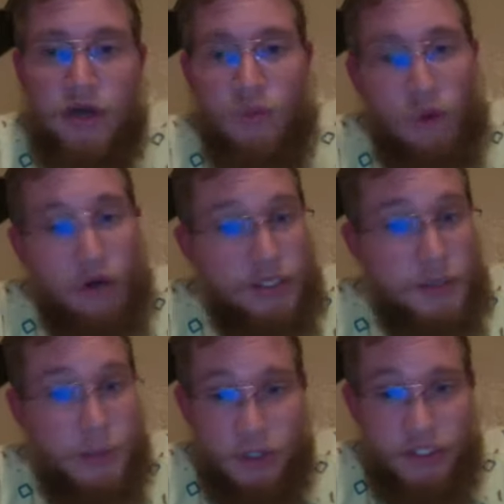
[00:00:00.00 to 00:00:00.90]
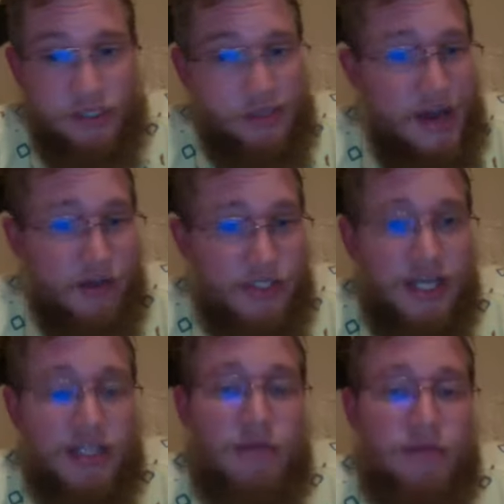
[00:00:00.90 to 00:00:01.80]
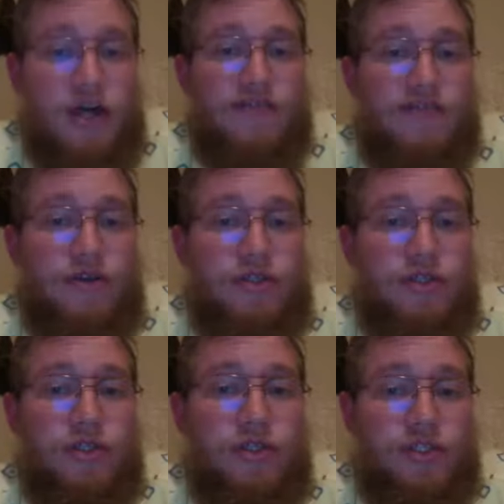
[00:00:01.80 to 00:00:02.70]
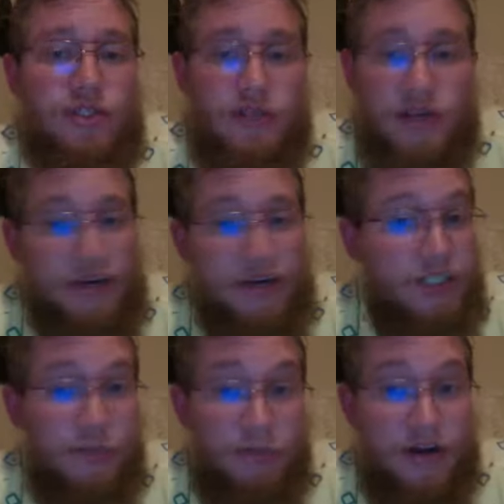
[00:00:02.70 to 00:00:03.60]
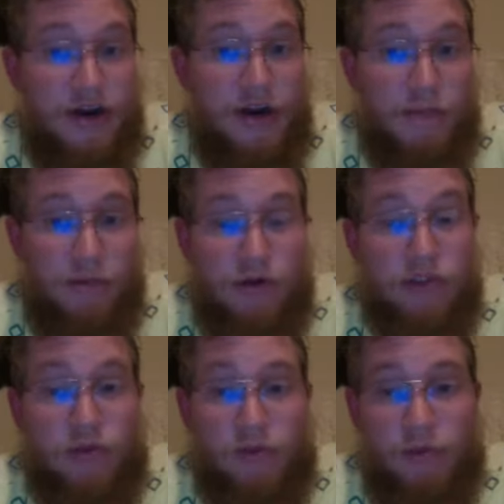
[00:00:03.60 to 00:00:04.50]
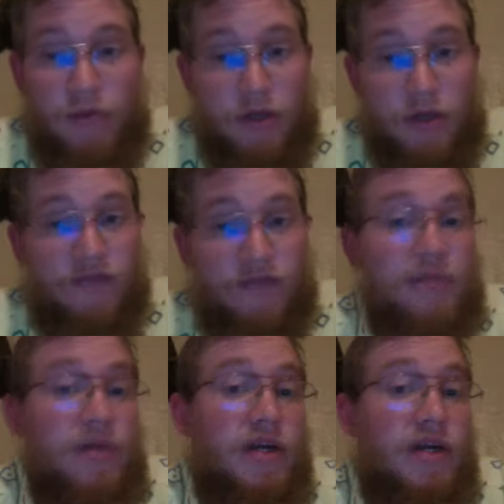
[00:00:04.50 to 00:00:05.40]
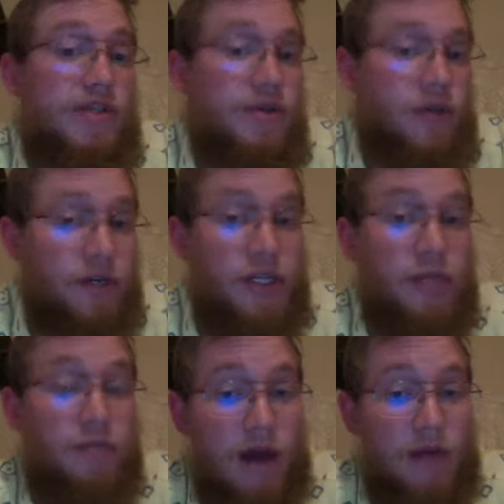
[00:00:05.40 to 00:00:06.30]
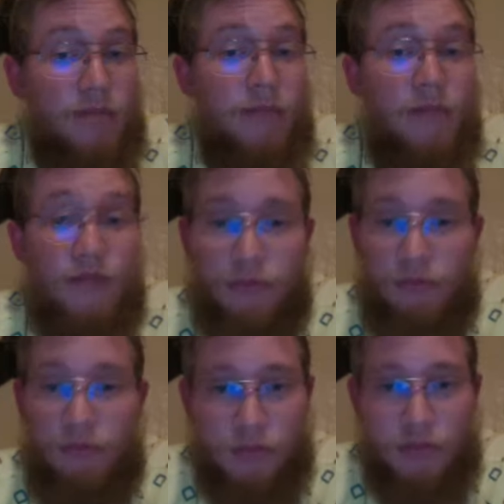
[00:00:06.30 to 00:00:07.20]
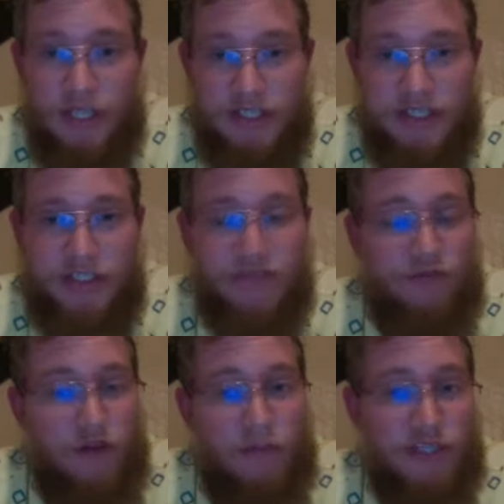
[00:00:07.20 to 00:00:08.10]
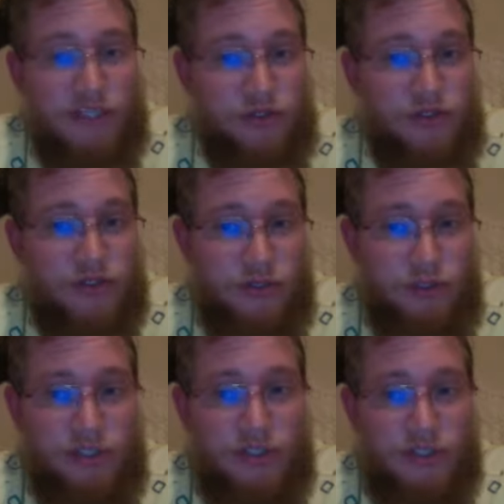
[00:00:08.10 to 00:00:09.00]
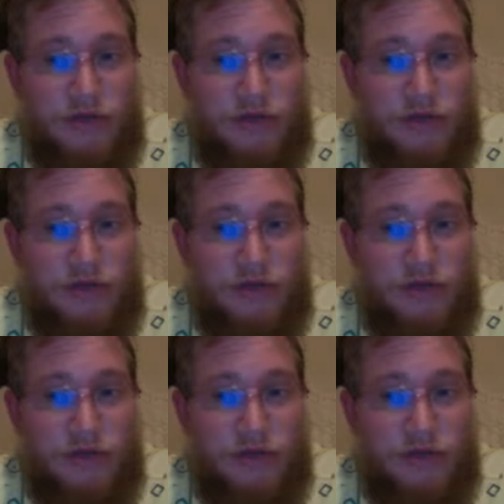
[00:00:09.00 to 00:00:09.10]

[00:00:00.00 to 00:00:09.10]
One is forced to look outside the box for new solutions. An interdisciplinary approach would be most effective because you can look at the problem through multiple lenses to find potential solutions.